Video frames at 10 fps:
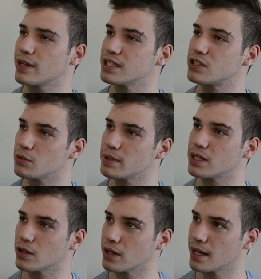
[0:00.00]
can still be
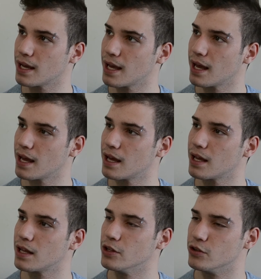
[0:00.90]
good,
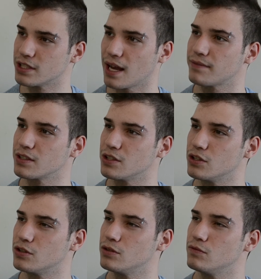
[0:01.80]
you just have to
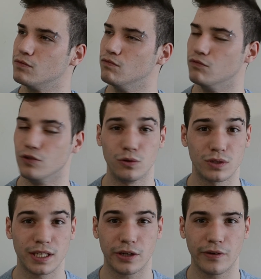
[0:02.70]

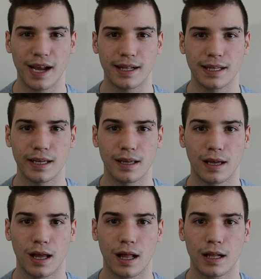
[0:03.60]
use it correctly.
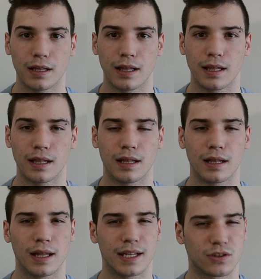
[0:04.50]

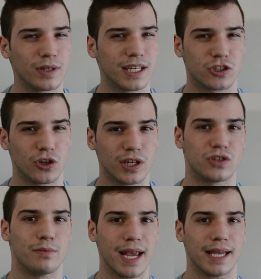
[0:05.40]
It's only as good
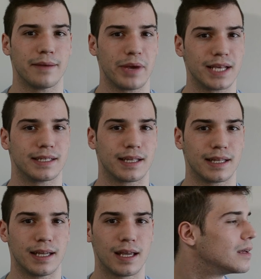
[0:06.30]
as you make it,
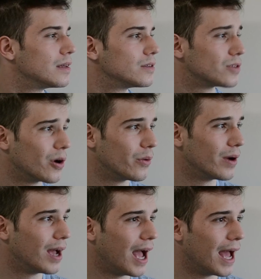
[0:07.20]
basically.
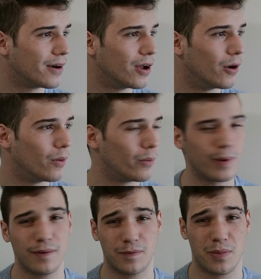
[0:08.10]
So, I don't know, we
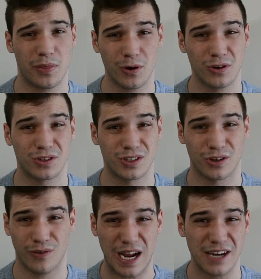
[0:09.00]
went from thirst
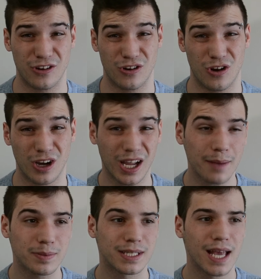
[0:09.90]
to Grindr to
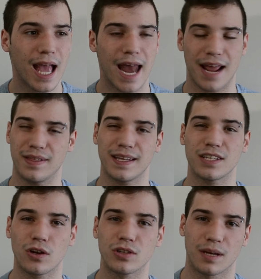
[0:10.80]
hookups, and I think
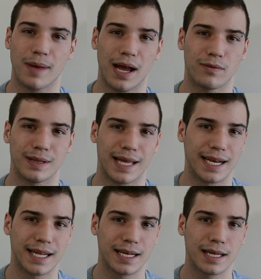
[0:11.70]
it's all somehow
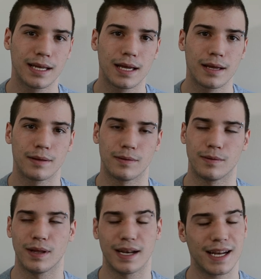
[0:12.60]
related,
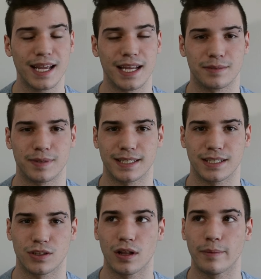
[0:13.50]
and it is, because
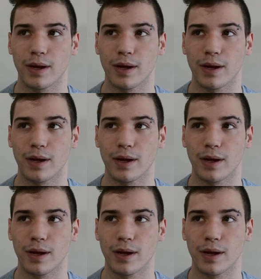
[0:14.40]
it's all